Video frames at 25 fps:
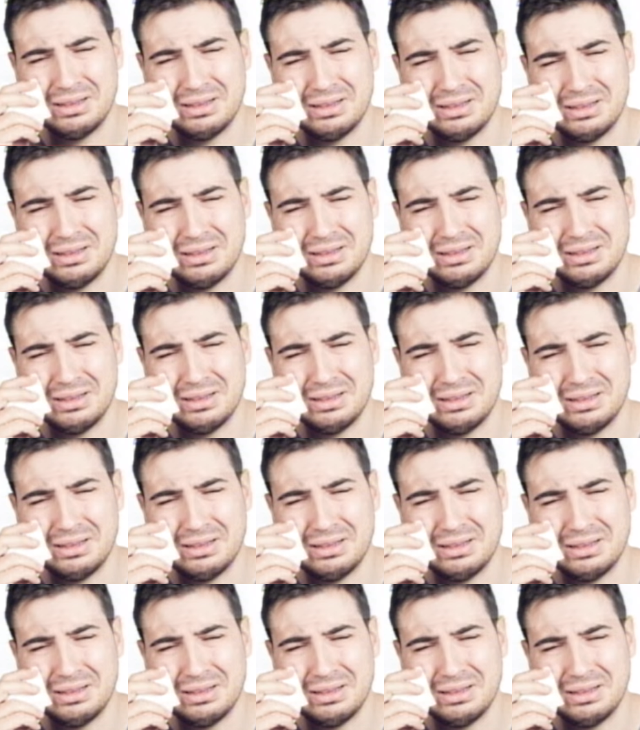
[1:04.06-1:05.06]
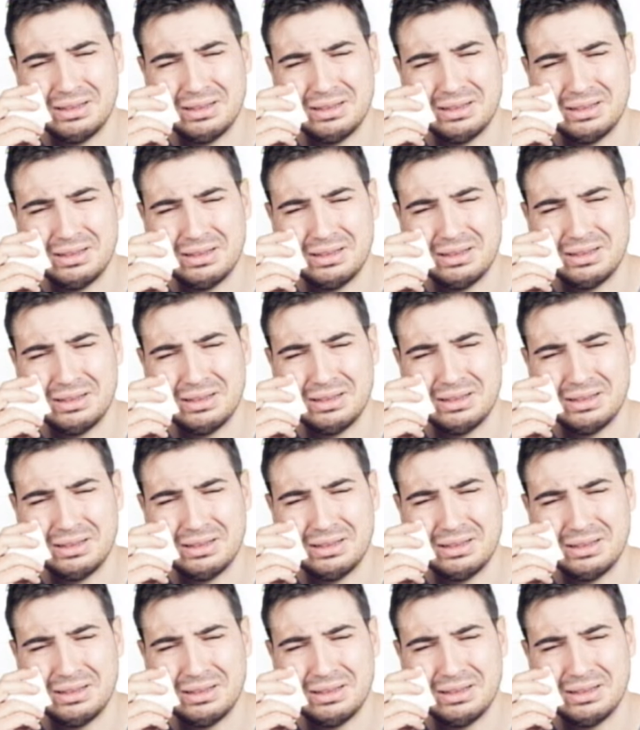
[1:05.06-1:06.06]

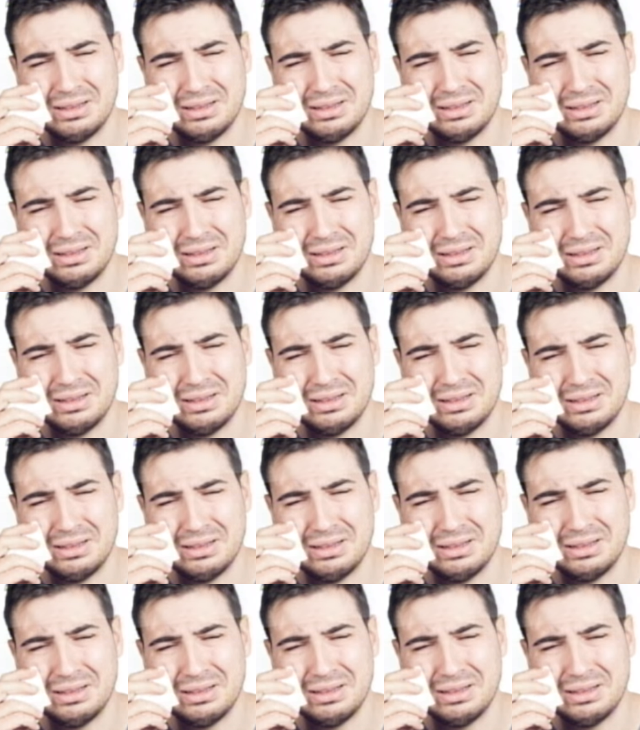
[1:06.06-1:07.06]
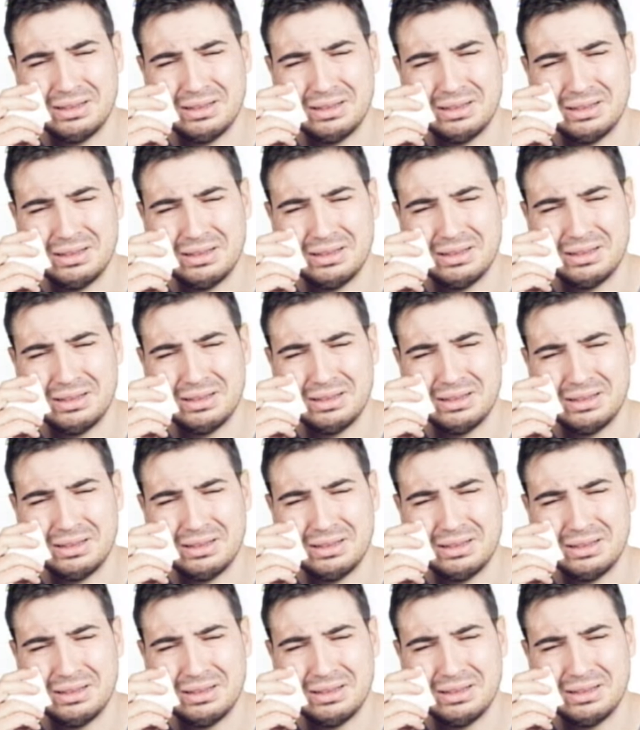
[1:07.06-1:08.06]

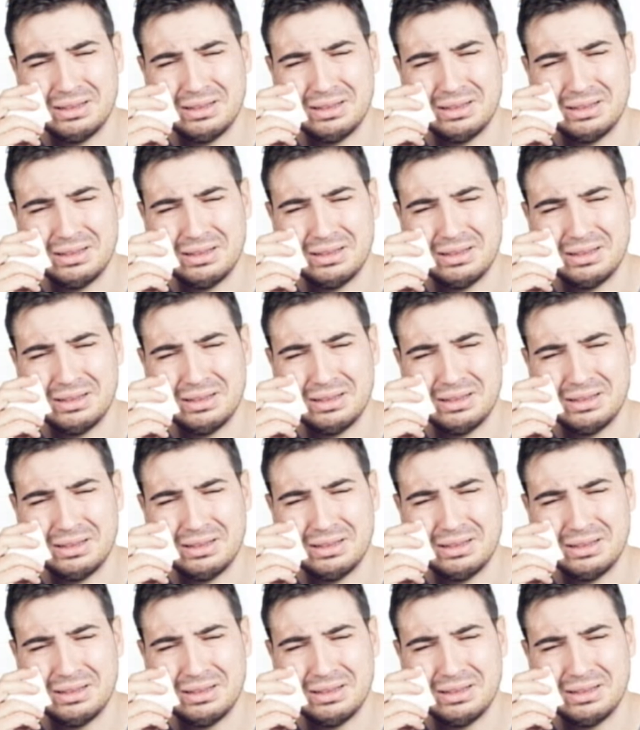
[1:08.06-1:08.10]
This person isn't speaking.